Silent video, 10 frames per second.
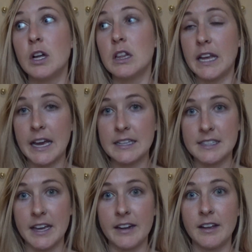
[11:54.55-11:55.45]
Like I
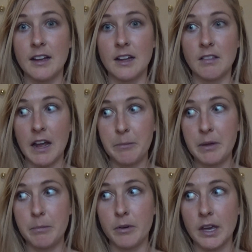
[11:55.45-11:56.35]
said, a lot of
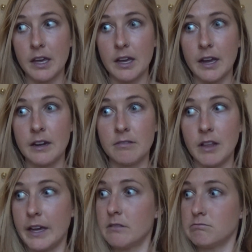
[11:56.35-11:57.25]
people get kind of
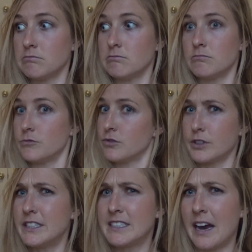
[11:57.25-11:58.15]
like
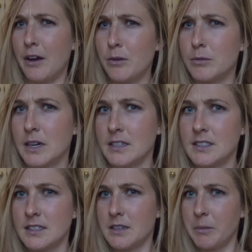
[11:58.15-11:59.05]
freaked out when I
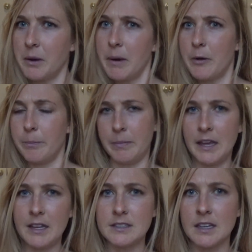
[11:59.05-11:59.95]
say something about
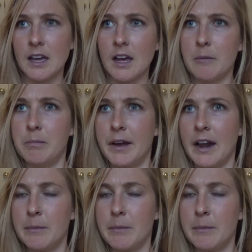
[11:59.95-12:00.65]
meat, but